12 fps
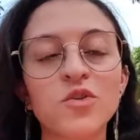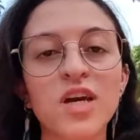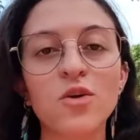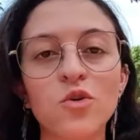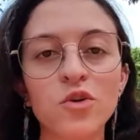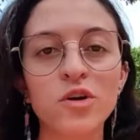you
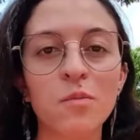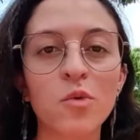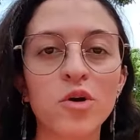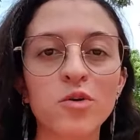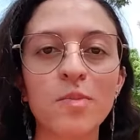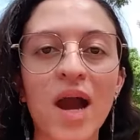can order a
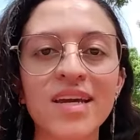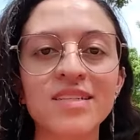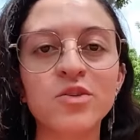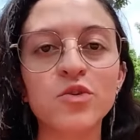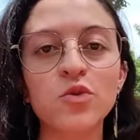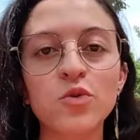
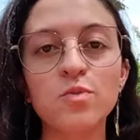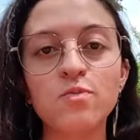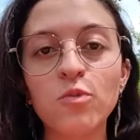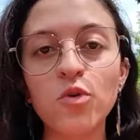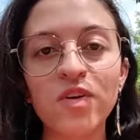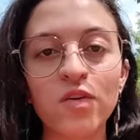motorbike to
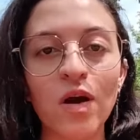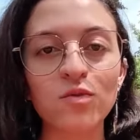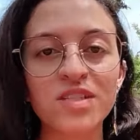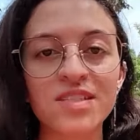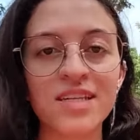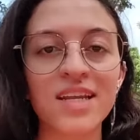move
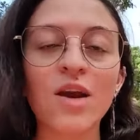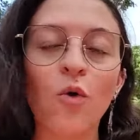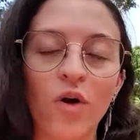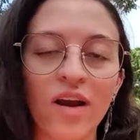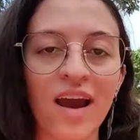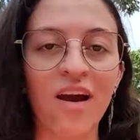around the city
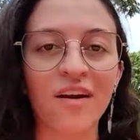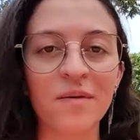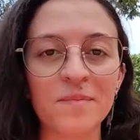or a car.